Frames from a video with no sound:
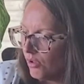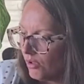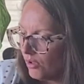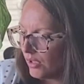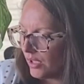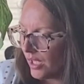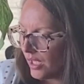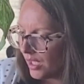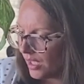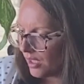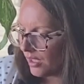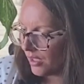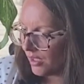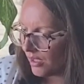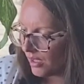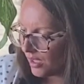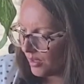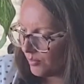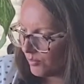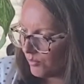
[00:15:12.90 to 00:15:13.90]
Okay,
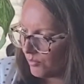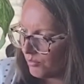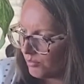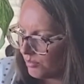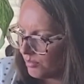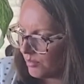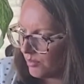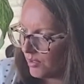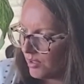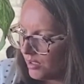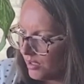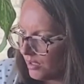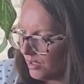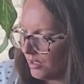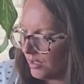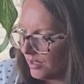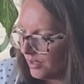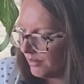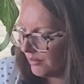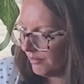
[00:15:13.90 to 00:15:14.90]
I'm
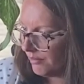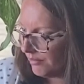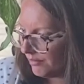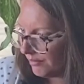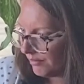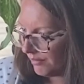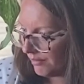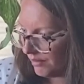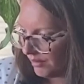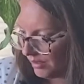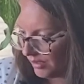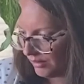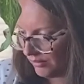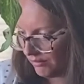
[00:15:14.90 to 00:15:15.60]
really, really,